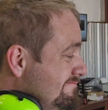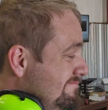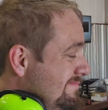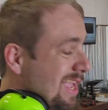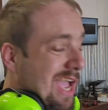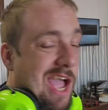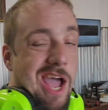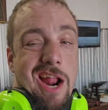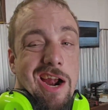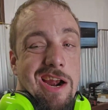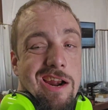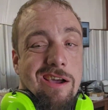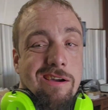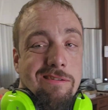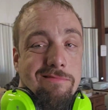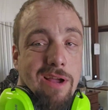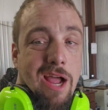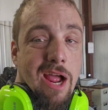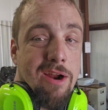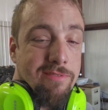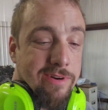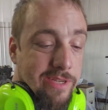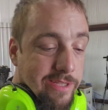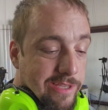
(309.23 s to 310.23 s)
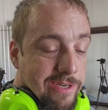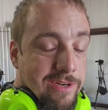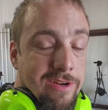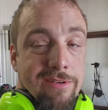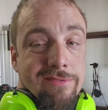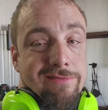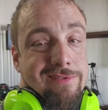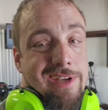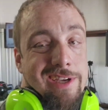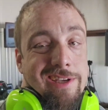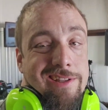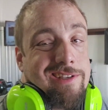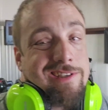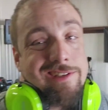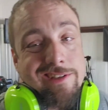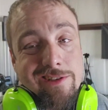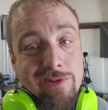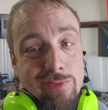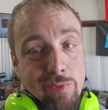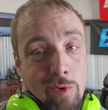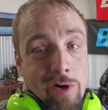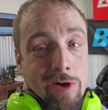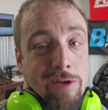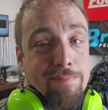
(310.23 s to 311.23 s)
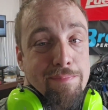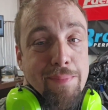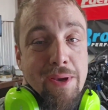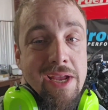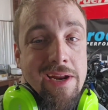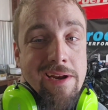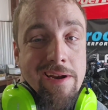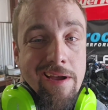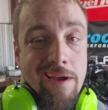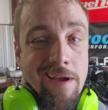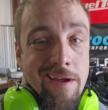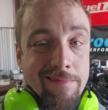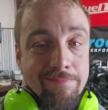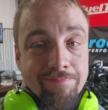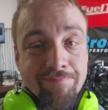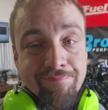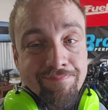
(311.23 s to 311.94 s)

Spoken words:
I don't know. I really don't think this is worth beating on.